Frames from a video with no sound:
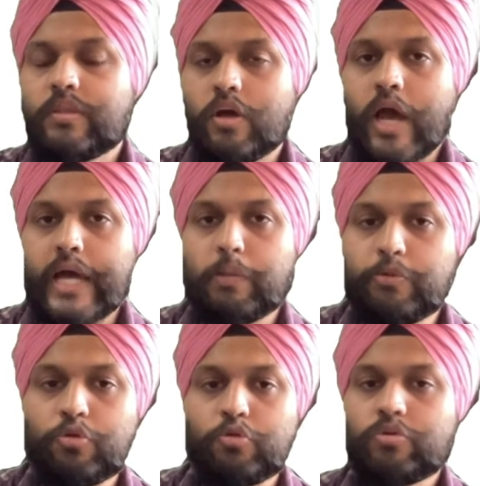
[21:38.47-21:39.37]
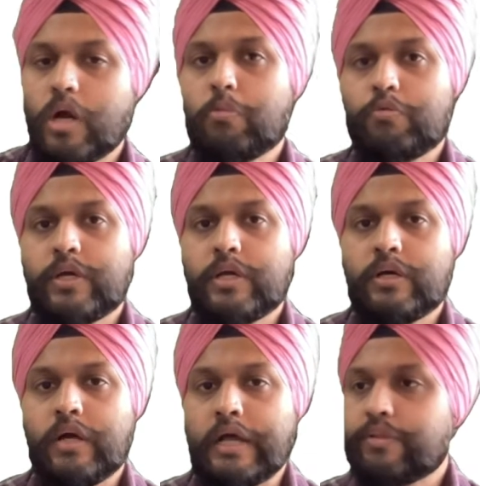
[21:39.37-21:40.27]
Arabs used to come over
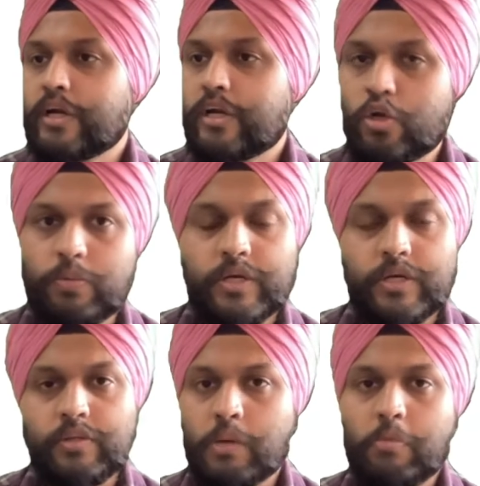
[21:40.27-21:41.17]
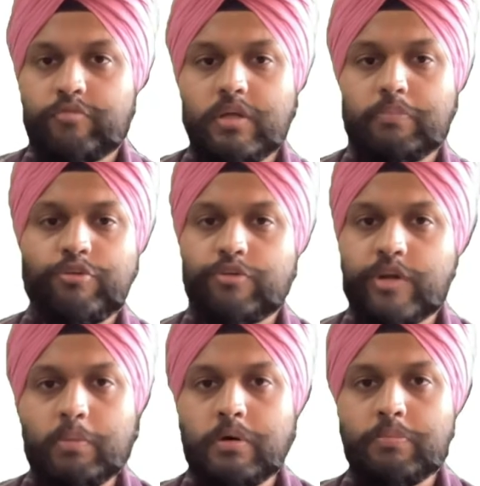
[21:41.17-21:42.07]
here and settle over here. Some of them for
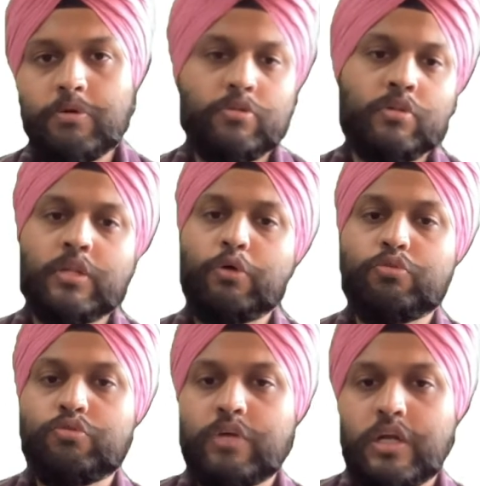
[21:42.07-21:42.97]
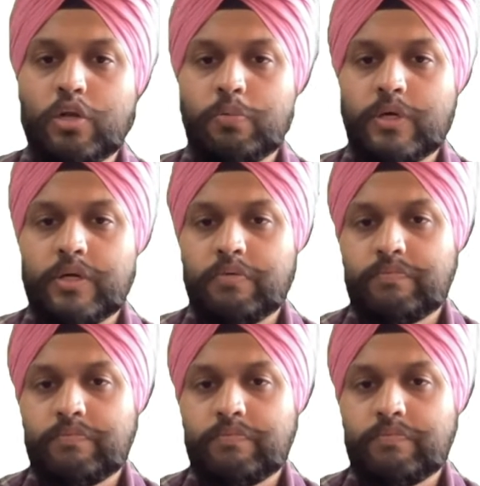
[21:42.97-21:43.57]
trade purpose, they used to settle over here.